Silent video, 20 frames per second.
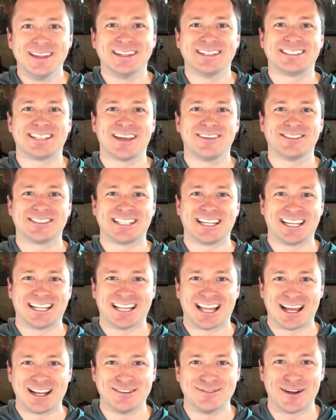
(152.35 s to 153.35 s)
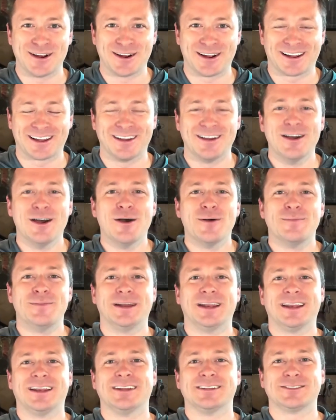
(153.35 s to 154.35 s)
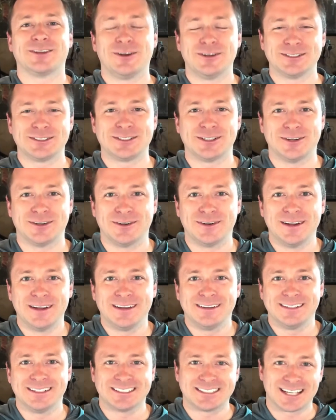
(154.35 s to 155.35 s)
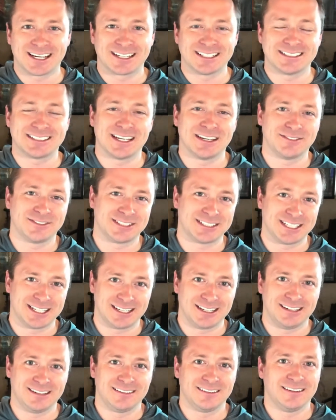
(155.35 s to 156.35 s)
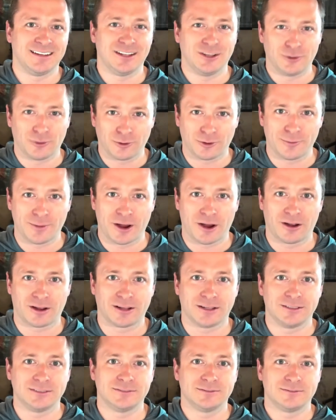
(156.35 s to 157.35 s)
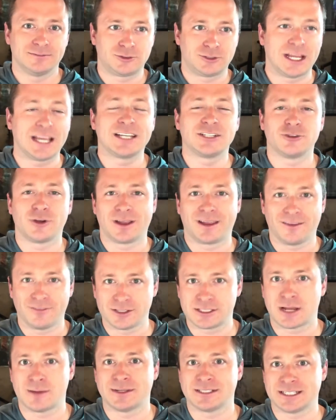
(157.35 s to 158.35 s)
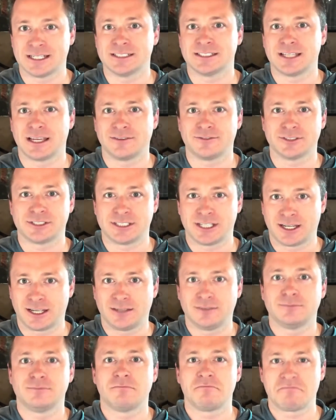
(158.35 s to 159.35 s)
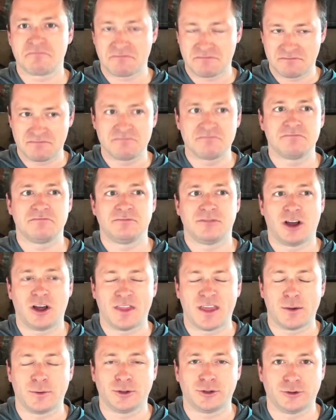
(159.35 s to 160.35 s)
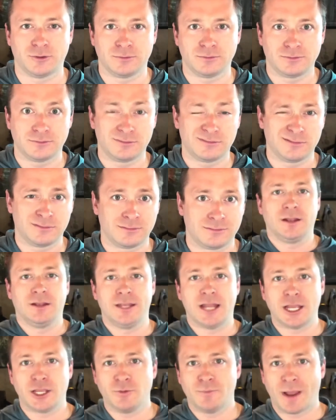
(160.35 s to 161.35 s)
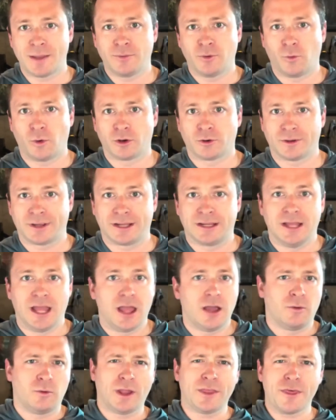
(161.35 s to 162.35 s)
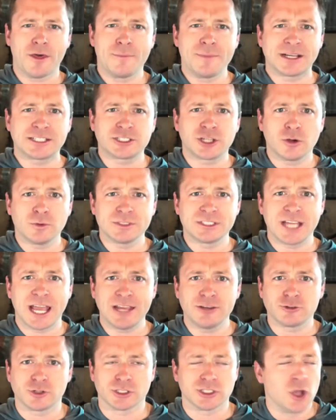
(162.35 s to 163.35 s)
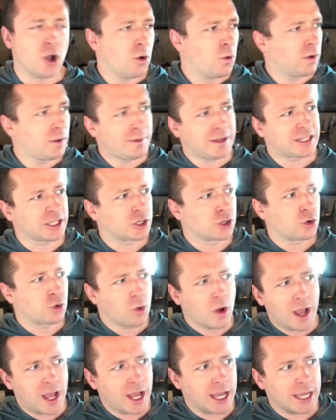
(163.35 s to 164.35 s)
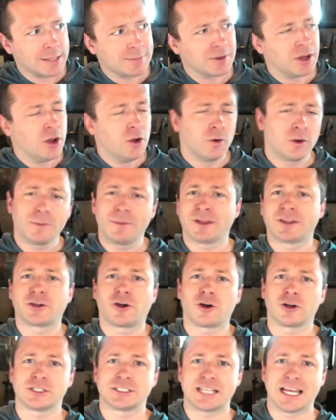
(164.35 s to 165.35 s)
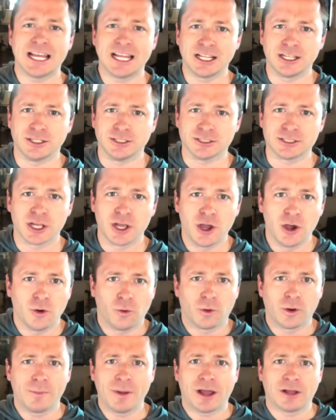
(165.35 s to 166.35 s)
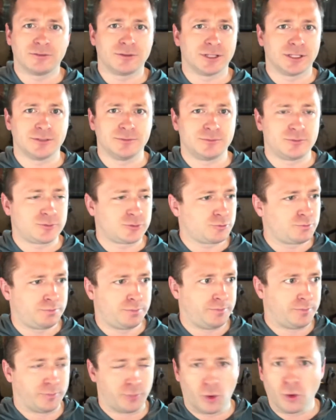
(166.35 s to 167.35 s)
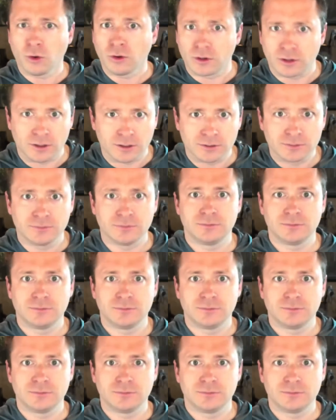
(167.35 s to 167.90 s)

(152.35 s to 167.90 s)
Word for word: the safest city in Latin America, but it is also the second safest city in North America. Take a drink every time I say safest city. On that one too. Now, you might be wondering, well, I thought Mexico was dangerous. What about the crime? What about the cartels? What about the border?